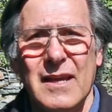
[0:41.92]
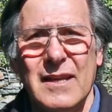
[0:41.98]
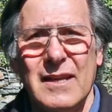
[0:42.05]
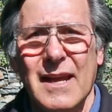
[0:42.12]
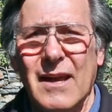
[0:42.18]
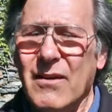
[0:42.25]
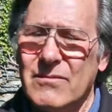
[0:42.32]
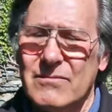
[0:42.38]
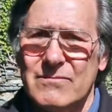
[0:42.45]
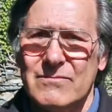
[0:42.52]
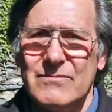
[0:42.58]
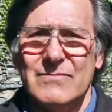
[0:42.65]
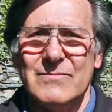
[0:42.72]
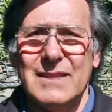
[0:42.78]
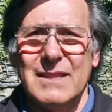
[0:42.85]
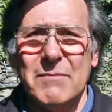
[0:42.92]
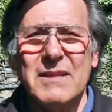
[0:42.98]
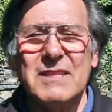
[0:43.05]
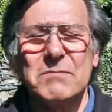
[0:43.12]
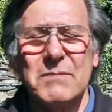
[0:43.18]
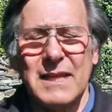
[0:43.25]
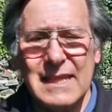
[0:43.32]
Now, let me
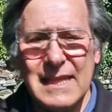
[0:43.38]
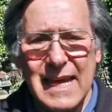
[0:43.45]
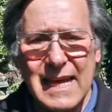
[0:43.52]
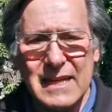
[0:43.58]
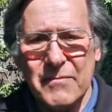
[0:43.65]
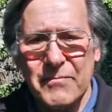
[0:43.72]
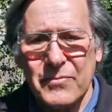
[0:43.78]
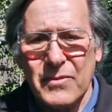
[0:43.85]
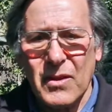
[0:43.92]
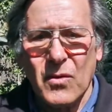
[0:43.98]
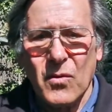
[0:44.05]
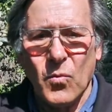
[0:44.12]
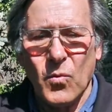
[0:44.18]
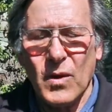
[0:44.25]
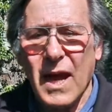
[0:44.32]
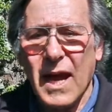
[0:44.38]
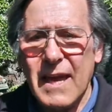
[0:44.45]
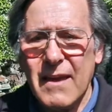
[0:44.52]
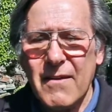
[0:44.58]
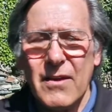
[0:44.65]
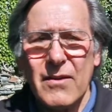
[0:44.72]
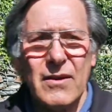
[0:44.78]
explain that. When
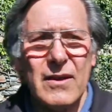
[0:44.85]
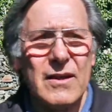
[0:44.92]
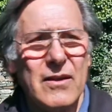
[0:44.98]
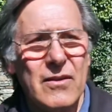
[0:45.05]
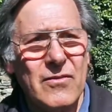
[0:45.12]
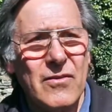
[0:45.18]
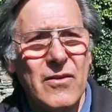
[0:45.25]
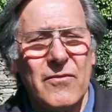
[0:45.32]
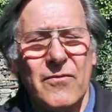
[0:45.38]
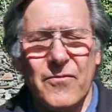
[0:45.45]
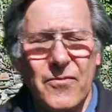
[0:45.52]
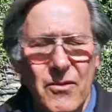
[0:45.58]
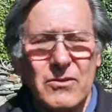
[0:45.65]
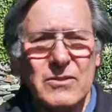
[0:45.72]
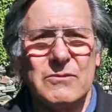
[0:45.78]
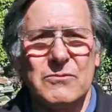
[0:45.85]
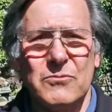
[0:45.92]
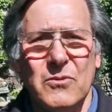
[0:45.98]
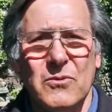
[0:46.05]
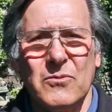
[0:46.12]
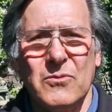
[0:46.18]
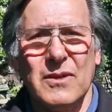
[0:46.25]
I first
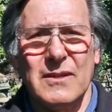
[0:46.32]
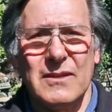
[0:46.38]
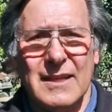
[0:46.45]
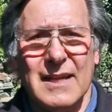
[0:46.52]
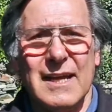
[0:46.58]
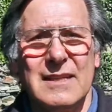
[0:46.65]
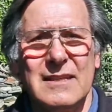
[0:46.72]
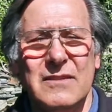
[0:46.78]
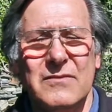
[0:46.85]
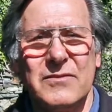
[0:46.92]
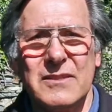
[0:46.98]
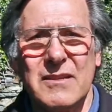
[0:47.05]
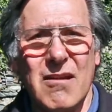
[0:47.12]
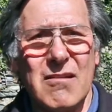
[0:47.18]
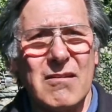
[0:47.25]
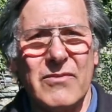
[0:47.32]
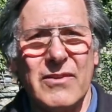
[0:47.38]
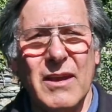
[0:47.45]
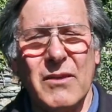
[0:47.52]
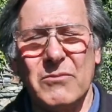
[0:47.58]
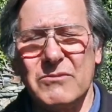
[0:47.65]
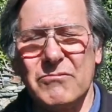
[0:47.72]
got into
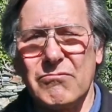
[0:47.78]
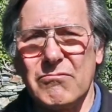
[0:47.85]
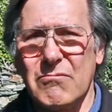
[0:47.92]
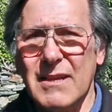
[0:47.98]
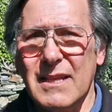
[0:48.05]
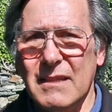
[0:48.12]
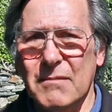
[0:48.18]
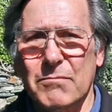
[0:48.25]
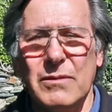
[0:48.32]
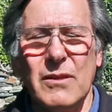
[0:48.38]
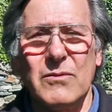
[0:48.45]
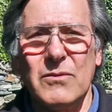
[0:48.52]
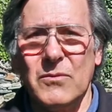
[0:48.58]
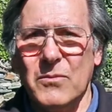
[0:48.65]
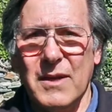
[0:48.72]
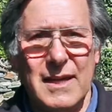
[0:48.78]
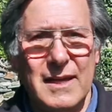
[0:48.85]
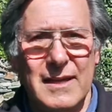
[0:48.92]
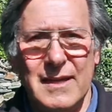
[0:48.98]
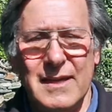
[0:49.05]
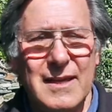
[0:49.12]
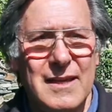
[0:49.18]
photography, I was really blown
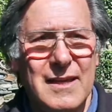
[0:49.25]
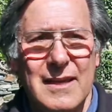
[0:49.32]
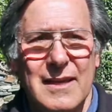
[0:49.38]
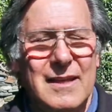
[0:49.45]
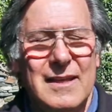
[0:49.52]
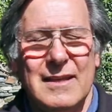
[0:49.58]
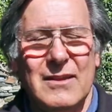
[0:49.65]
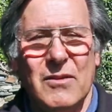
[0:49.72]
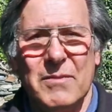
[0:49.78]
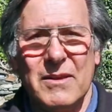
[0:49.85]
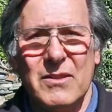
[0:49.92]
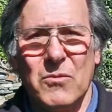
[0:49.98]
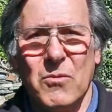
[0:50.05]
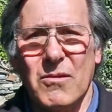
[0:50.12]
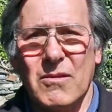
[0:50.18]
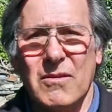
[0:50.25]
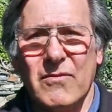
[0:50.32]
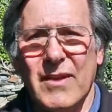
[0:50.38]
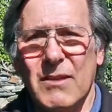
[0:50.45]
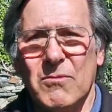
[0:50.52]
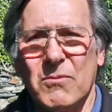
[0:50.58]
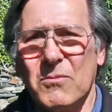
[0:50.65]
away, by the work of
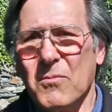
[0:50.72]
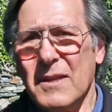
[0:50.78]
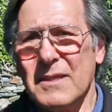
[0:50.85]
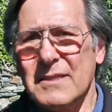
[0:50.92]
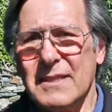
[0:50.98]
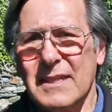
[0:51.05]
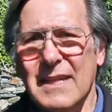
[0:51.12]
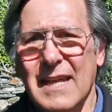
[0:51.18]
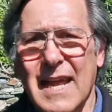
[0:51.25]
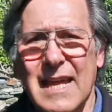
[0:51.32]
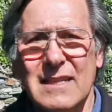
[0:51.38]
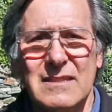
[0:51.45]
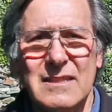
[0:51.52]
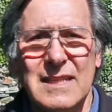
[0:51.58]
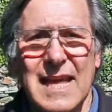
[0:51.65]
Edward Weston and Ansel